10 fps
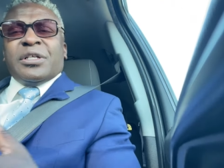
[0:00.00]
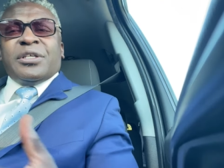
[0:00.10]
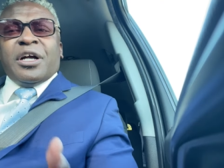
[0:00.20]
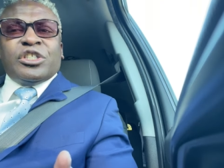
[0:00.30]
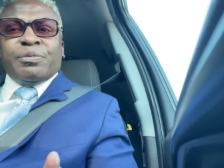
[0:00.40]

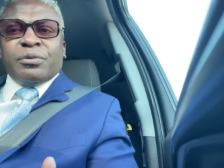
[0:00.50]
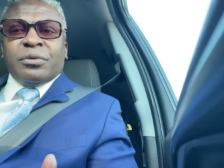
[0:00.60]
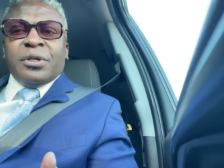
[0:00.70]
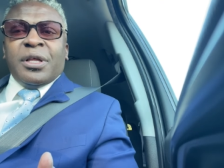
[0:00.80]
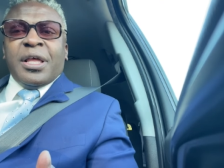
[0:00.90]
untouchable
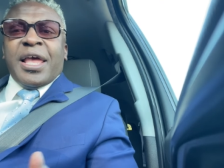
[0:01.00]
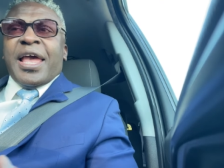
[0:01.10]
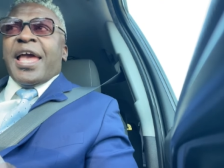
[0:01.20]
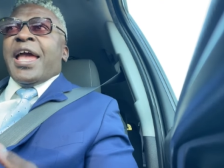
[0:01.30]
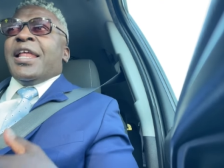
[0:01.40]

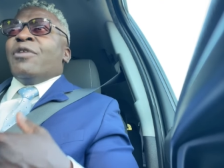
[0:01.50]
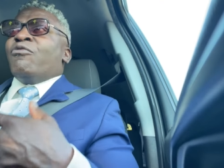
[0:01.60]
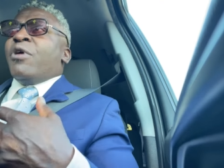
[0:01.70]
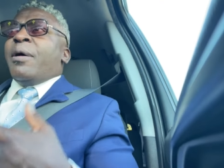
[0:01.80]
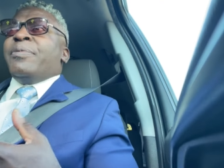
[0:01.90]
and it
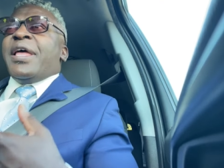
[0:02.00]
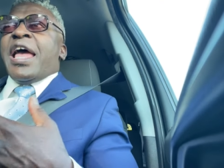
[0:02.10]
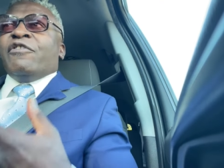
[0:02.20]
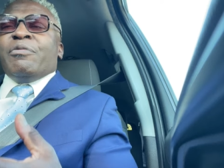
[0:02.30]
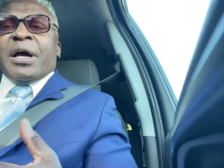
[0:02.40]
rubbed
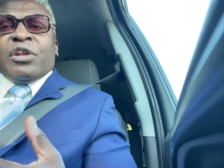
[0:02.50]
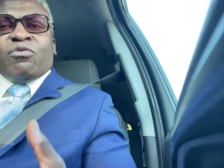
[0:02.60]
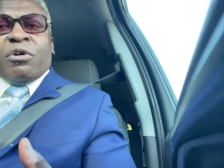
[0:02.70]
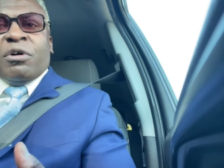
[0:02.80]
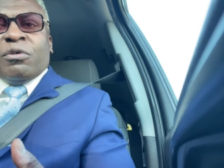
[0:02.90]
everybody
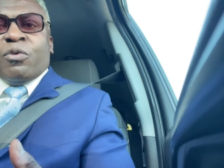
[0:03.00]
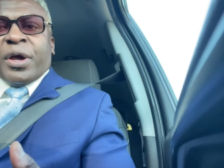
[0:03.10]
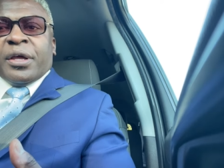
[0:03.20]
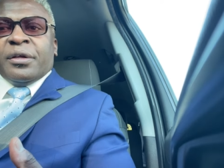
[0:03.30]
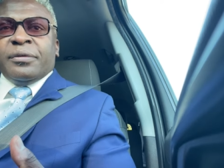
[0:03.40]
wrong
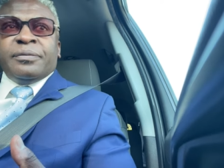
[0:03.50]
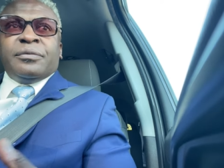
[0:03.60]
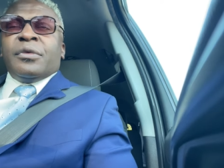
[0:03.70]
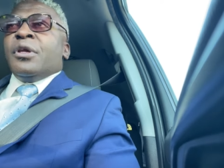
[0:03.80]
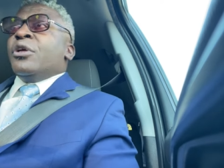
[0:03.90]
way.
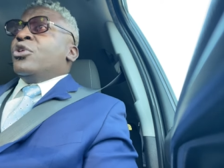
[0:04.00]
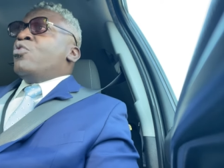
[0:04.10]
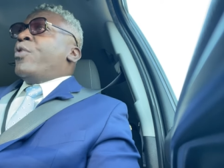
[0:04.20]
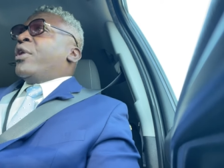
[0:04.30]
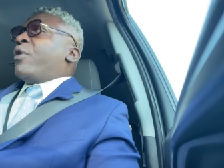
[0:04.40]

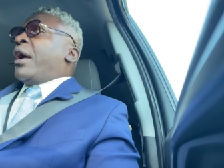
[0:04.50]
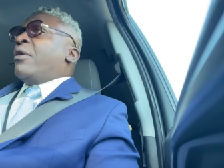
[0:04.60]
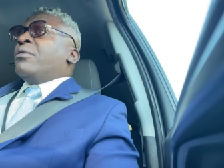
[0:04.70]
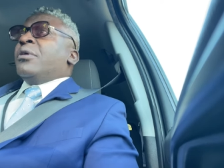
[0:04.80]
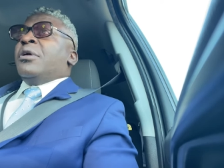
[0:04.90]
You went
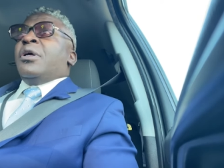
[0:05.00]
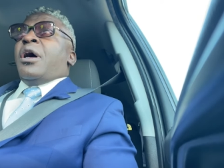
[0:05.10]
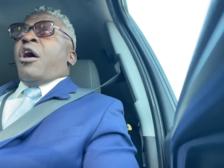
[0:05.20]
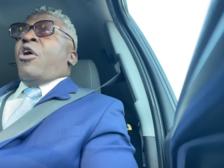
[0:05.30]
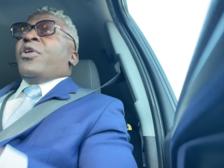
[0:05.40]
out.
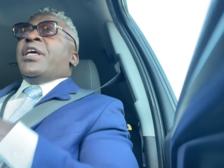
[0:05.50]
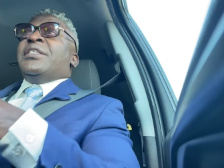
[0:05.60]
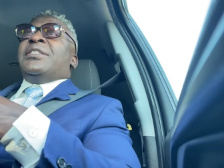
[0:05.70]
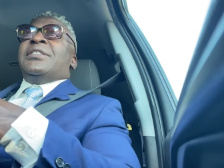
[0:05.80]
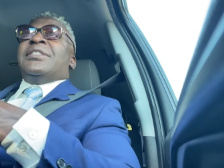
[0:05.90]
All
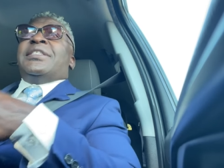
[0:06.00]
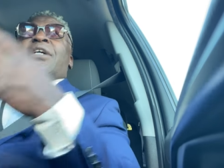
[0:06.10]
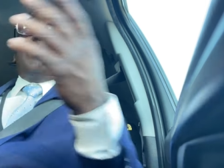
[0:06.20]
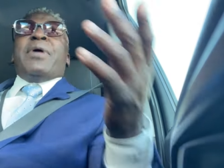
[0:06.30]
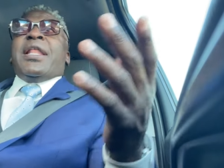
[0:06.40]
these
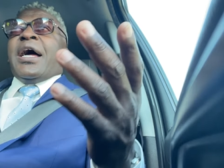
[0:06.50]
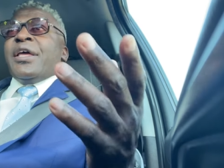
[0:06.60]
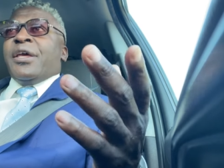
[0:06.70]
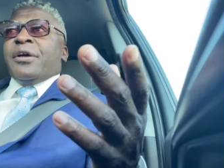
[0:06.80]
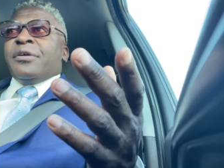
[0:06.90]
single men out
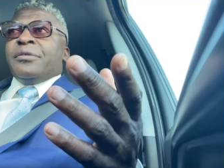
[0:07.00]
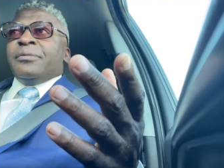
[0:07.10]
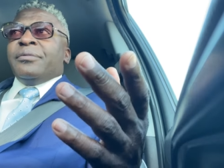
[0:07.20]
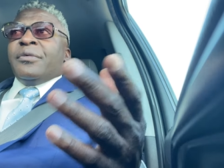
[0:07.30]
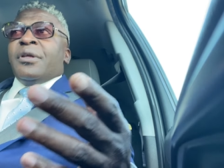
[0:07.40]
here
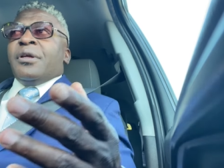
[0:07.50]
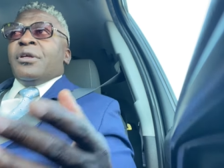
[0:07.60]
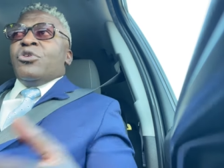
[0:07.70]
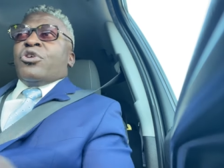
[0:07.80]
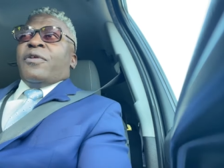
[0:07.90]

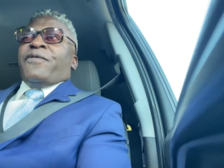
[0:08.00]
you couldn't